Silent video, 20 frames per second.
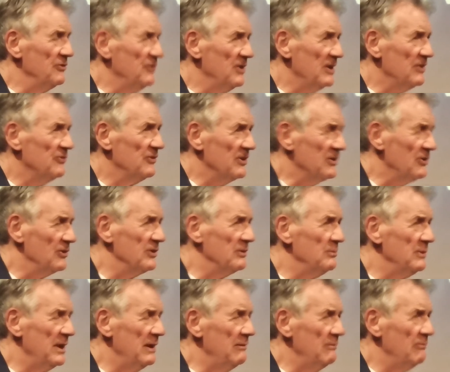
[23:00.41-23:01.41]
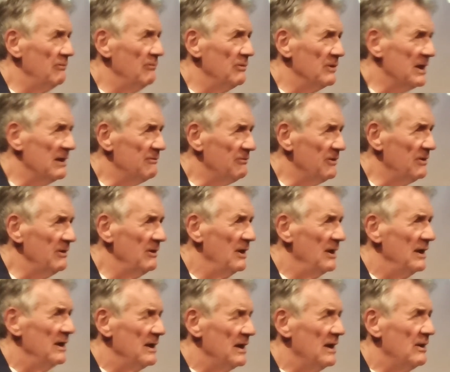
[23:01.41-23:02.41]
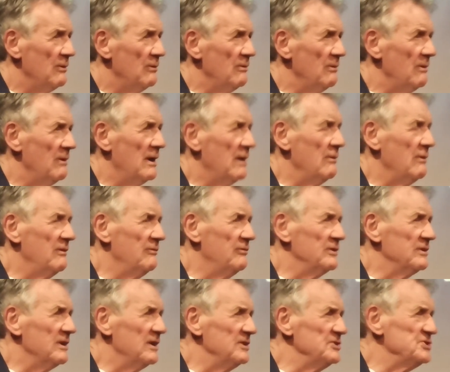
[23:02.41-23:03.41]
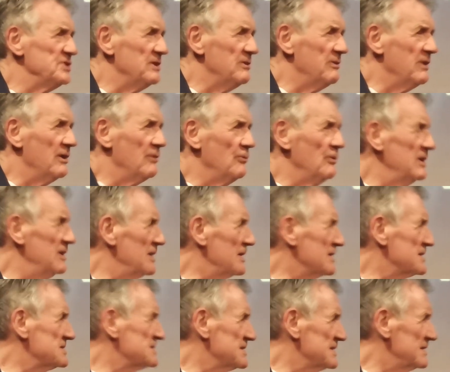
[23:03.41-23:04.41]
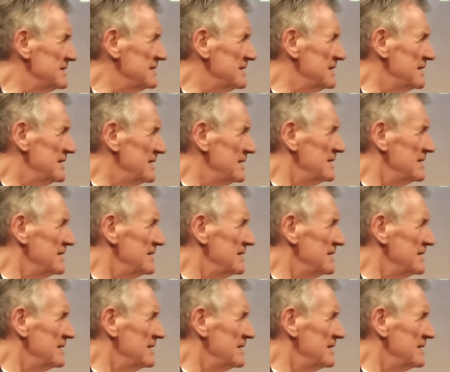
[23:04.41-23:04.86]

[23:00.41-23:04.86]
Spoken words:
politics, the economy, whatever, however Nigeria works,